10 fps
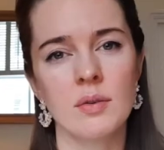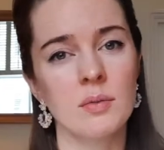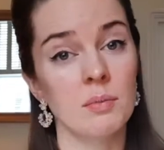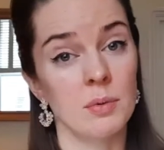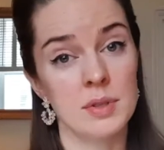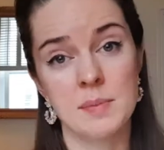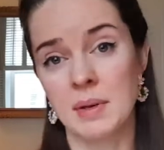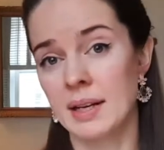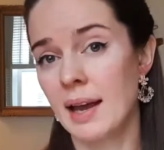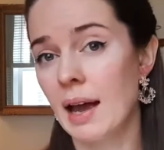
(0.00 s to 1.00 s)
what's
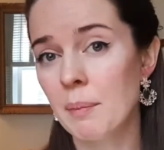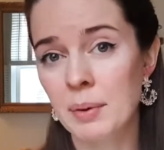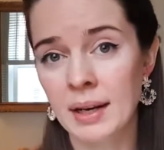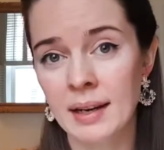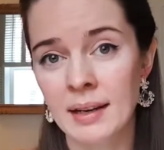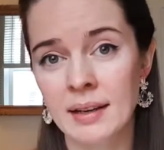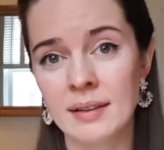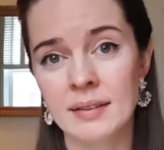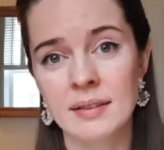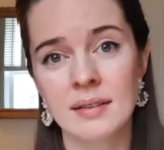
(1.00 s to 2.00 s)
been
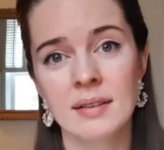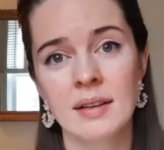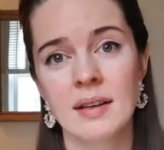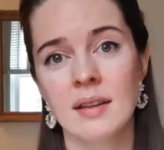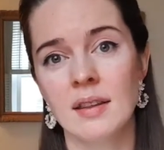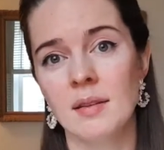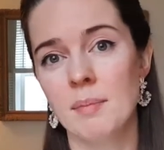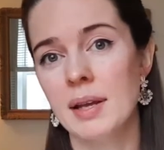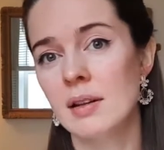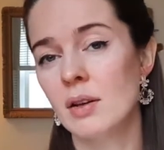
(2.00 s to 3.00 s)
happening, the
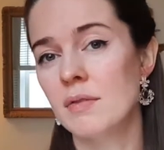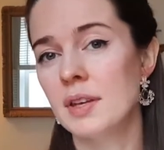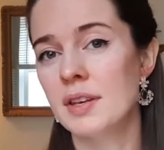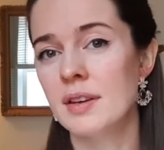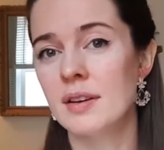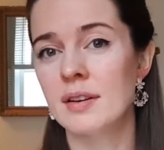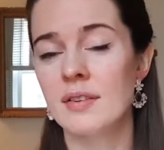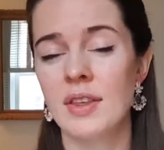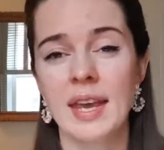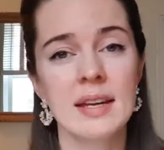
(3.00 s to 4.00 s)
middle of the year,
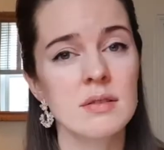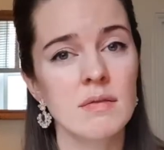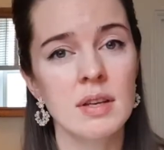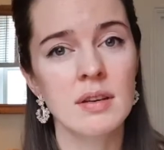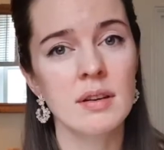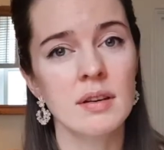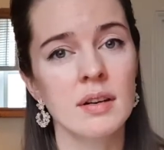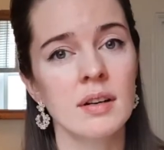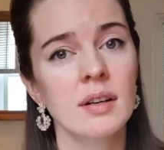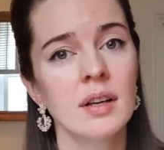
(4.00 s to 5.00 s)
the end of the
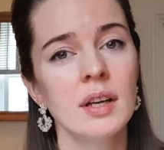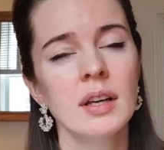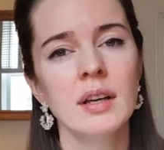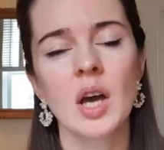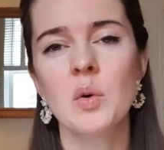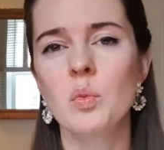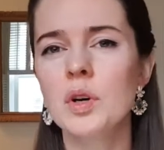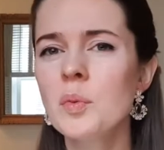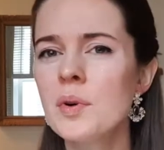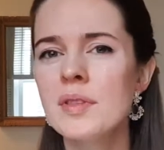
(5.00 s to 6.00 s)
year, and
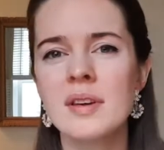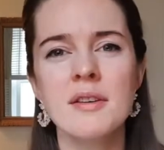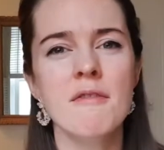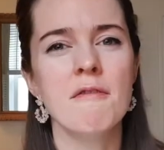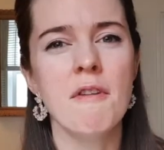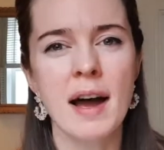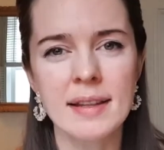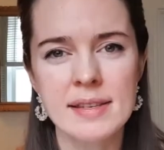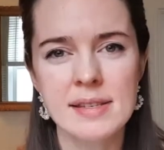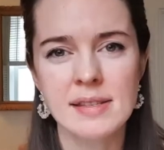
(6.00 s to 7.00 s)
what were the
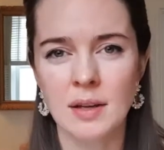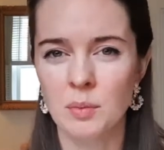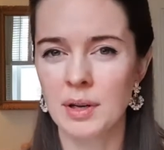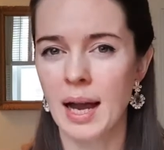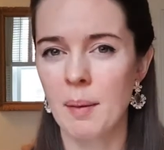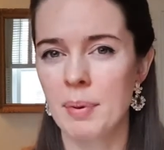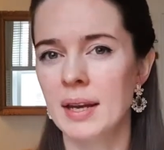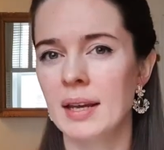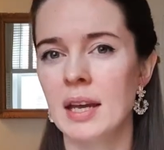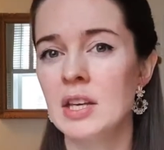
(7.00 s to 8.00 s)
events that were
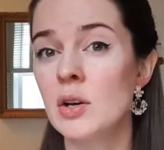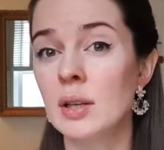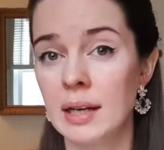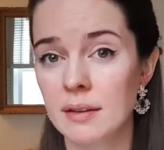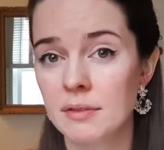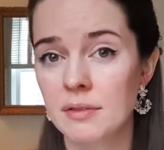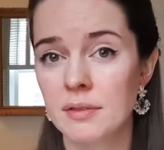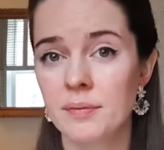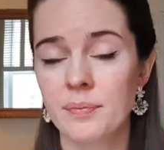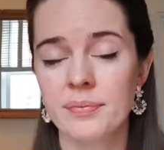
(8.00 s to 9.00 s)
happening in your life,
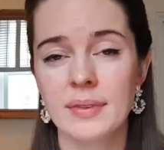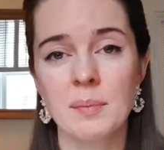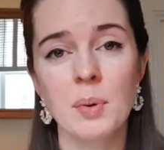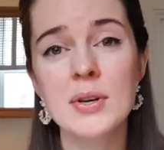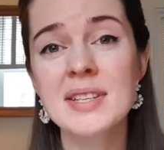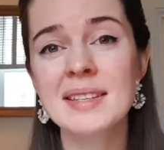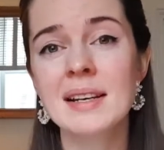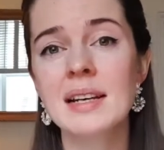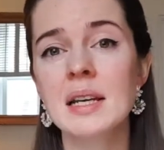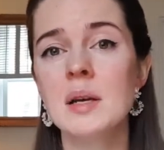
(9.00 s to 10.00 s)

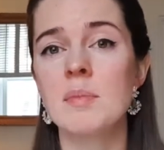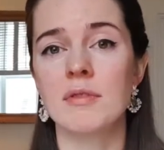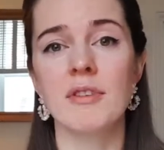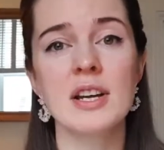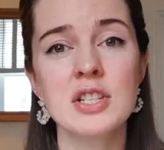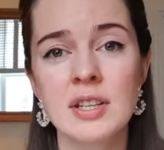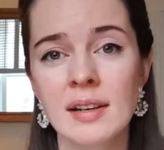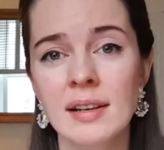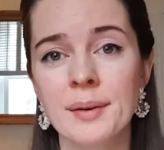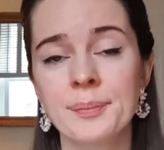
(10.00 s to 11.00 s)
personally,
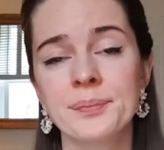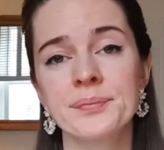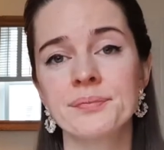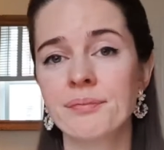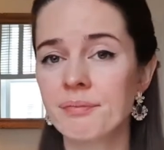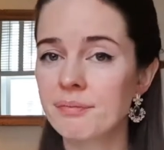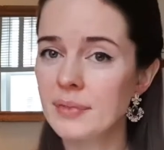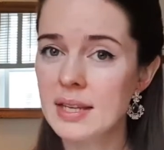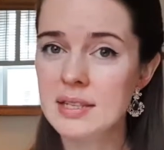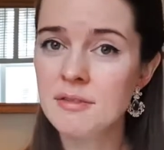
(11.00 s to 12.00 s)
professionally,
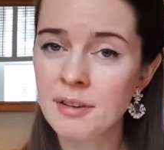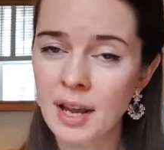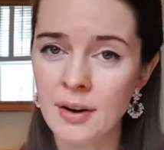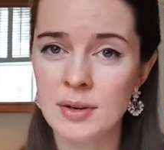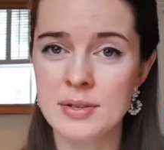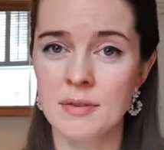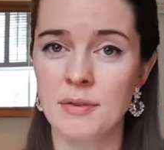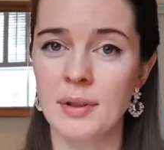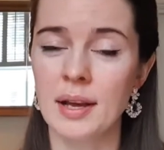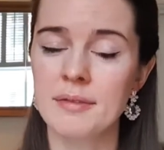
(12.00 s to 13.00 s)
different areas of
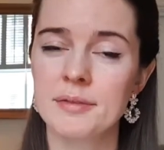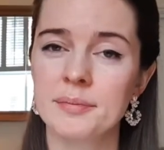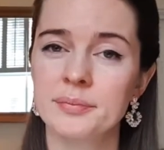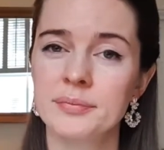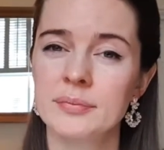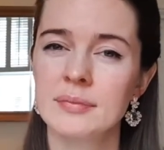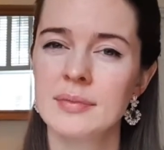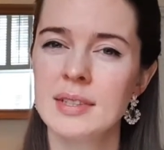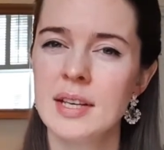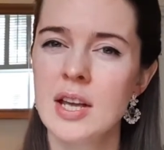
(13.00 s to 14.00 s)
your life.
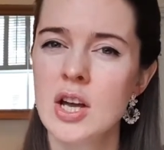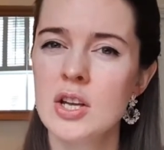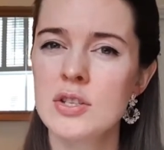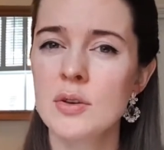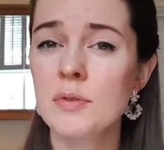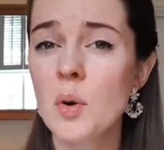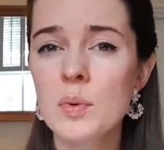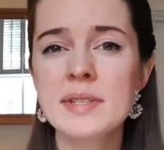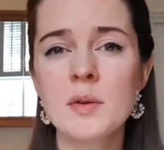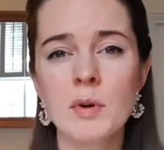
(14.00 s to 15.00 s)
So if you're with
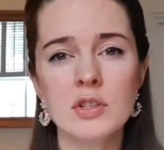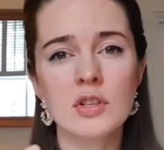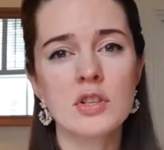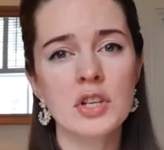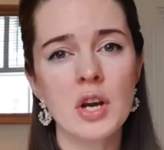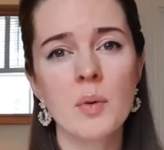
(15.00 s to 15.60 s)
someone, just share